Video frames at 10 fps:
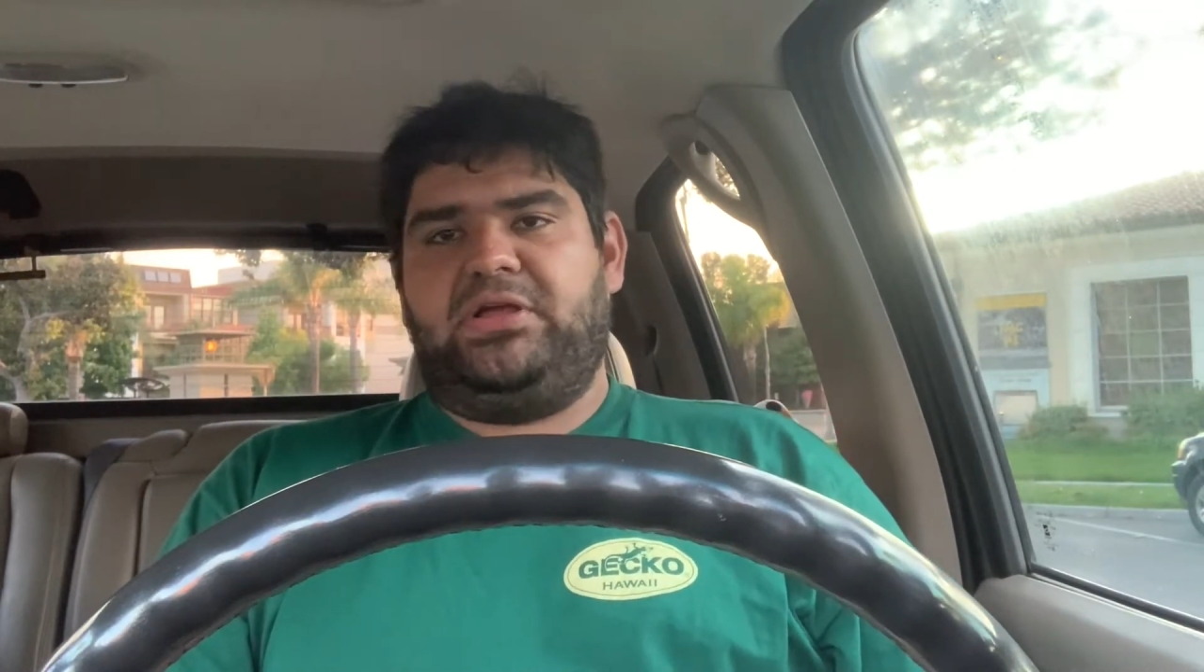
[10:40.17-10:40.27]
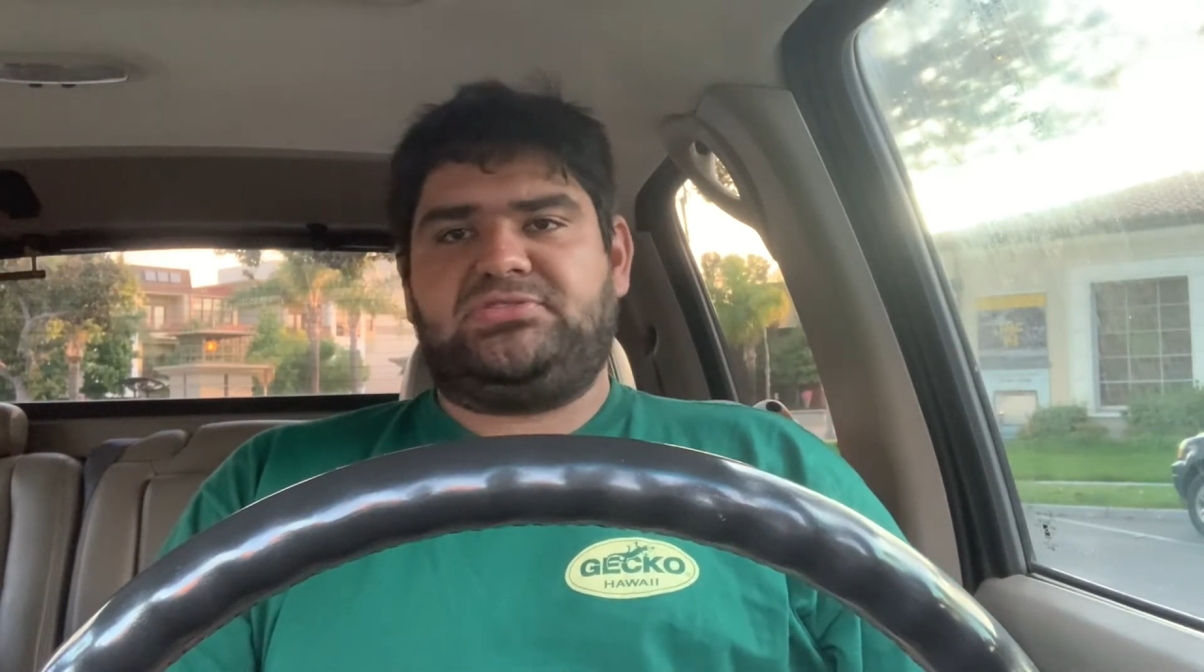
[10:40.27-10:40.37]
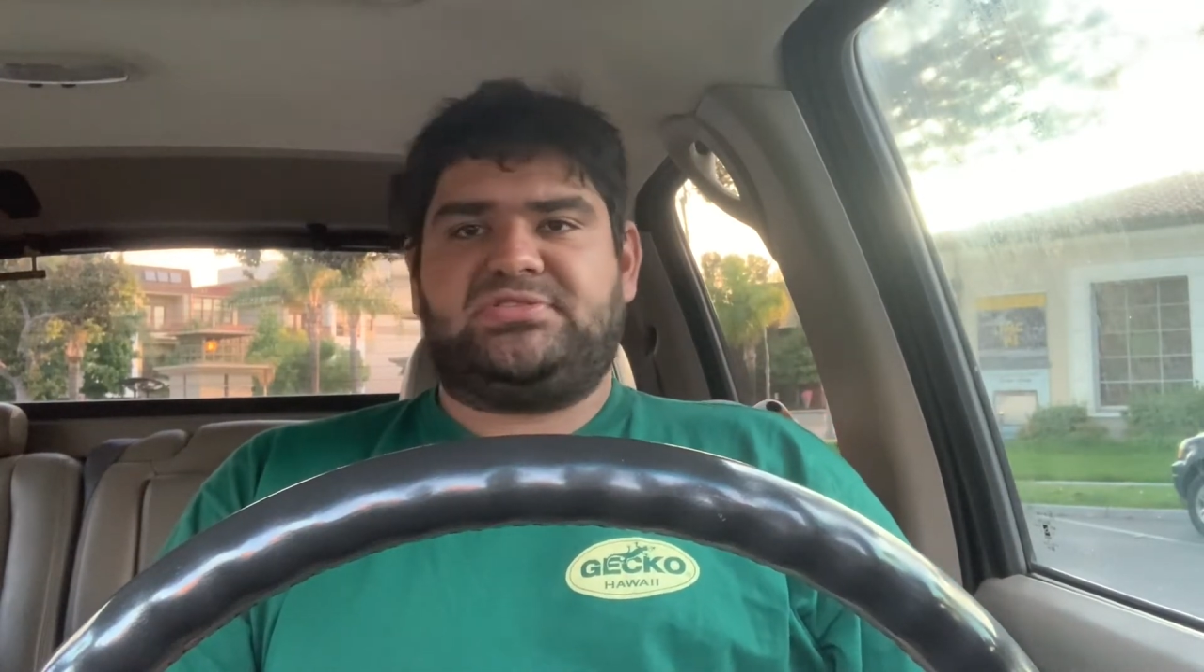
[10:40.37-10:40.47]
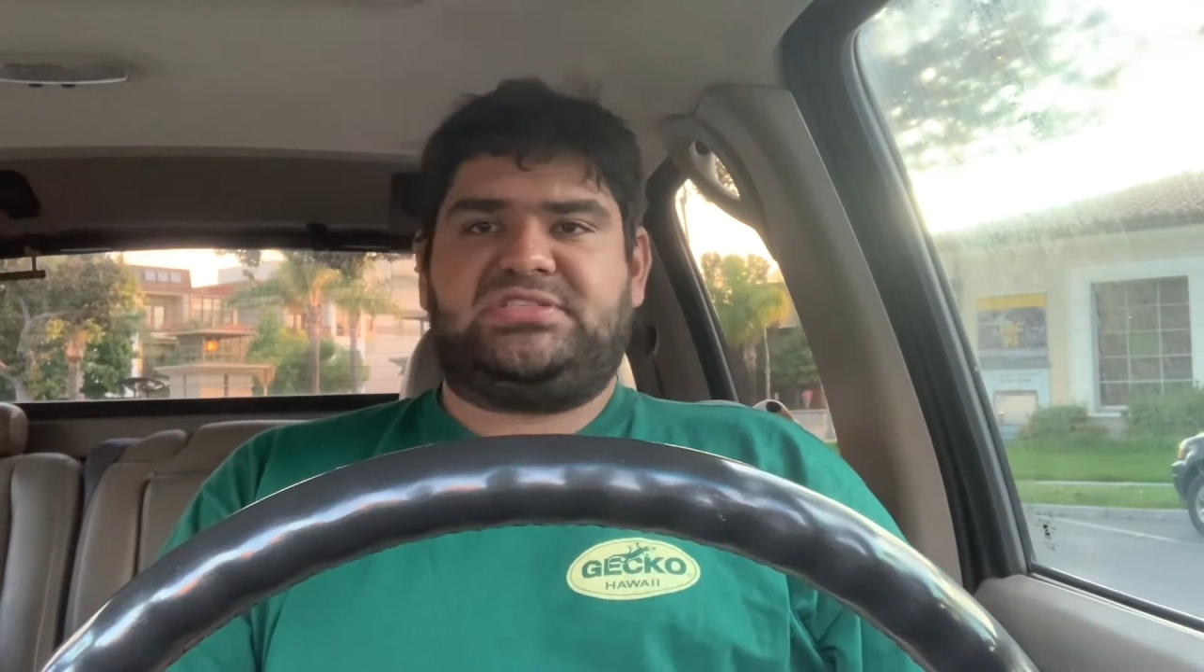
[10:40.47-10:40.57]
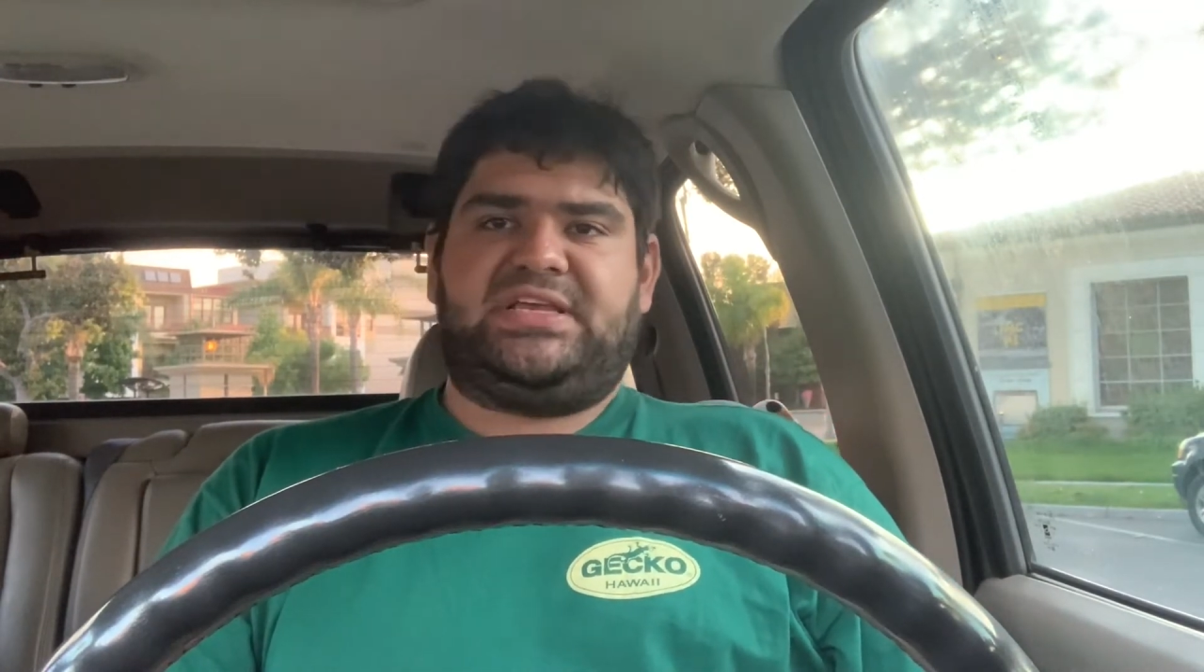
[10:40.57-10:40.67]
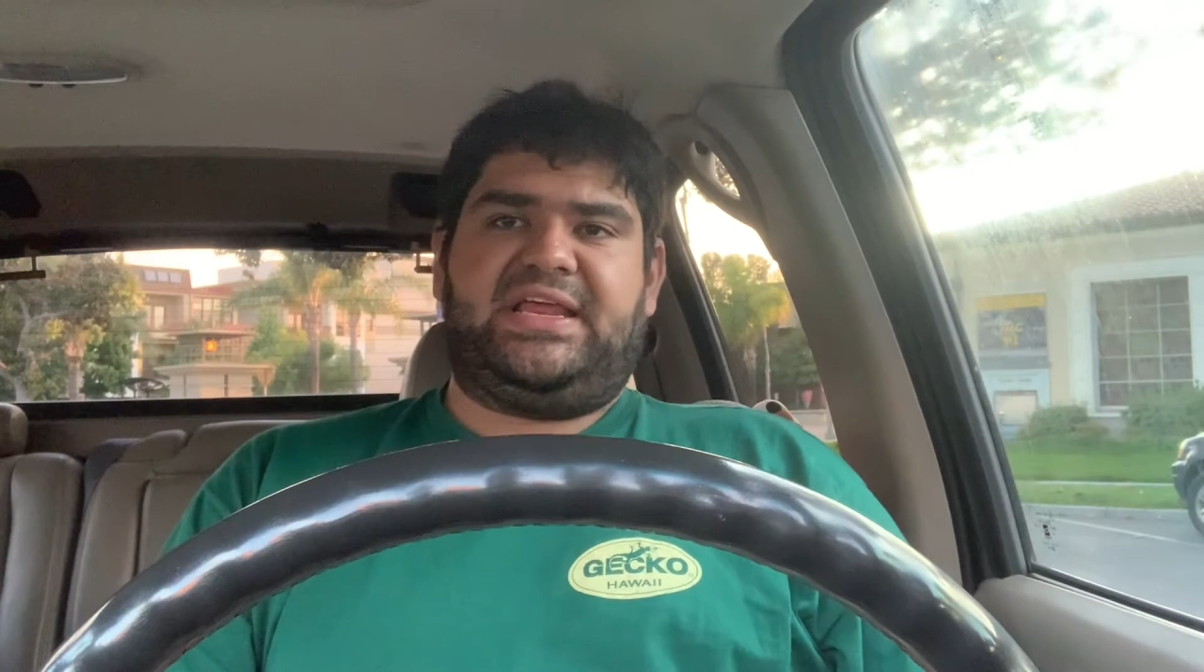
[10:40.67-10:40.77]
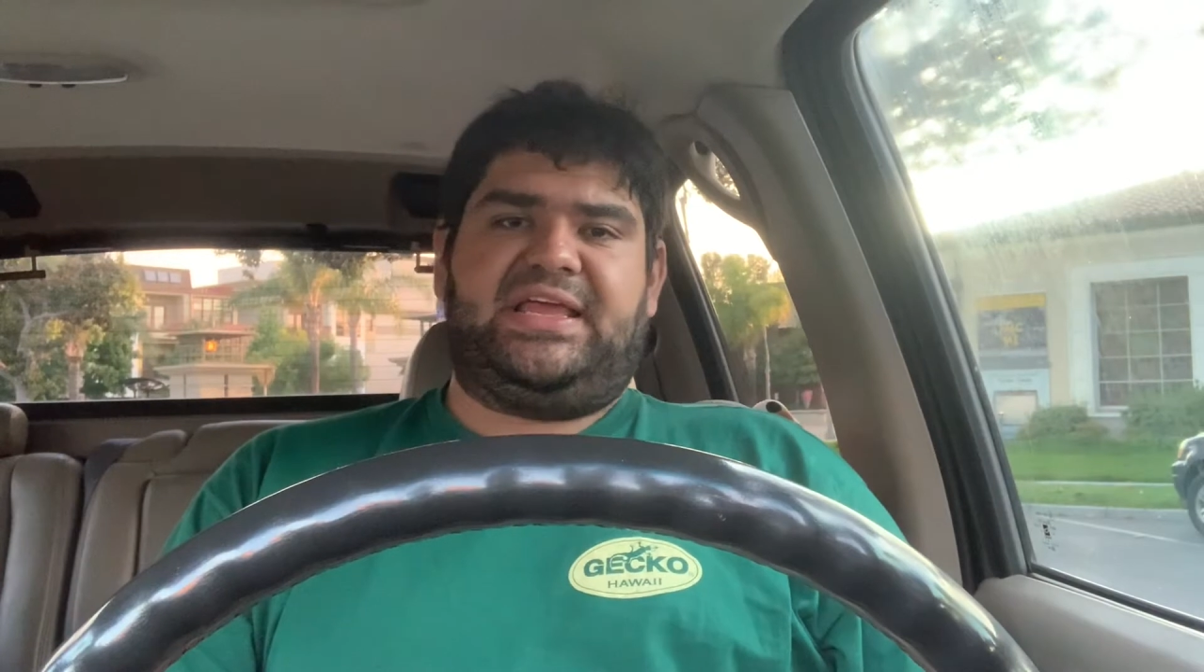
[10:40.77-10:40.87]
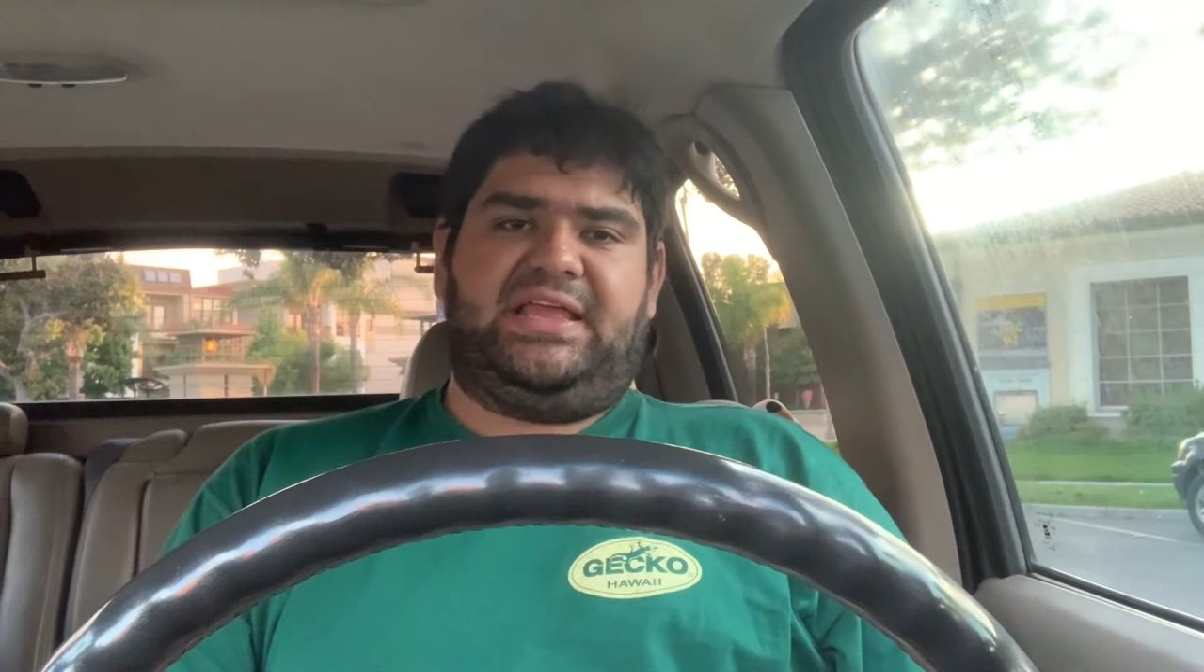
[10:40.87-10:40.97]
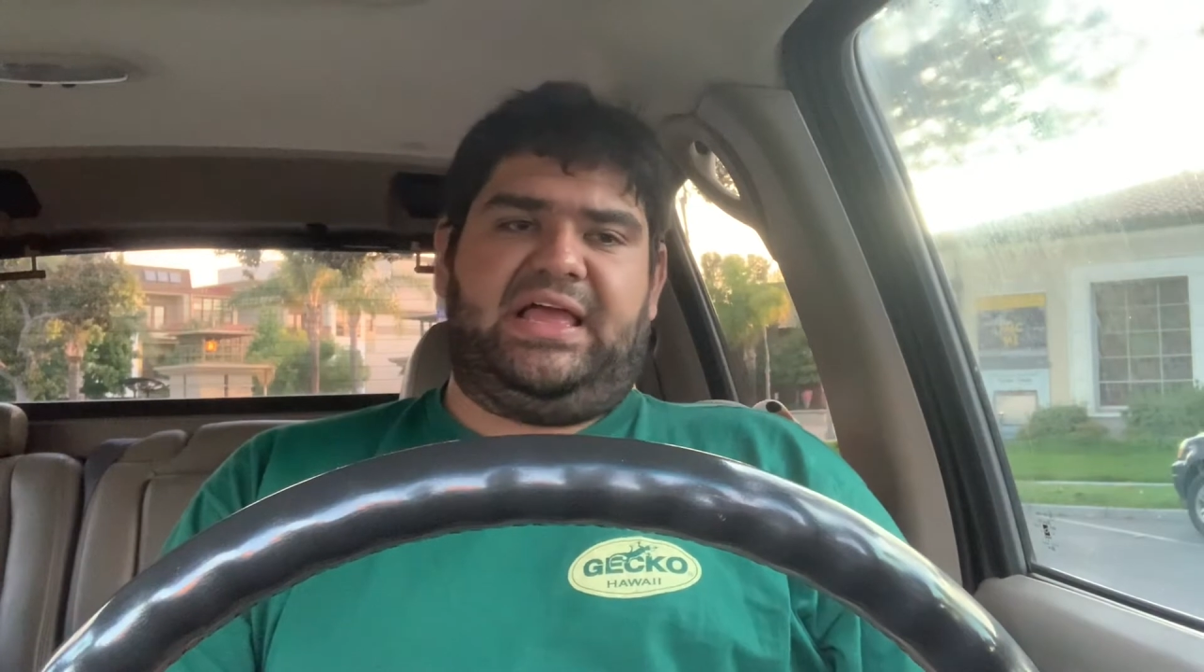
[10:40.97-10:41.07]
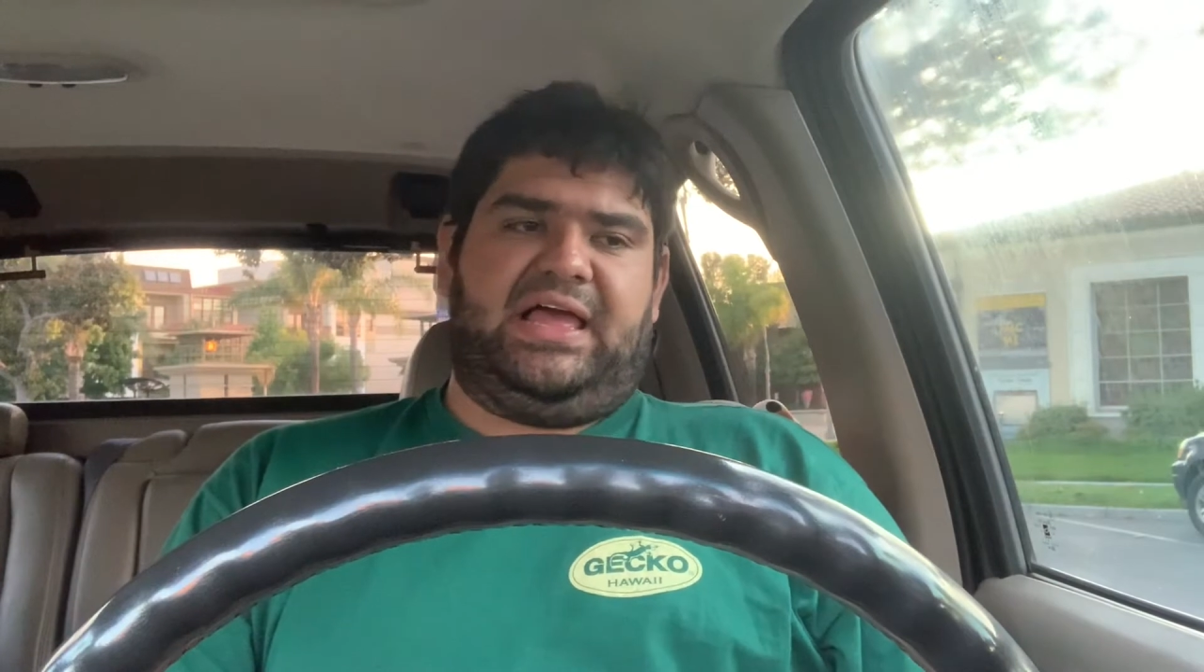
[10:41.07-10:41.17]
interest in it.